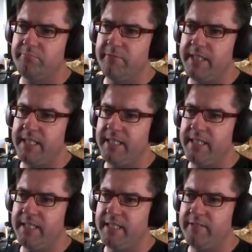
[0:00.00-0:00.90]

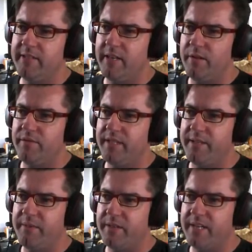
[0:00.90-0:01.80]
And hopefully
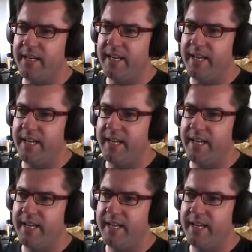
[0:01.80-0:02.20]
we're not going to get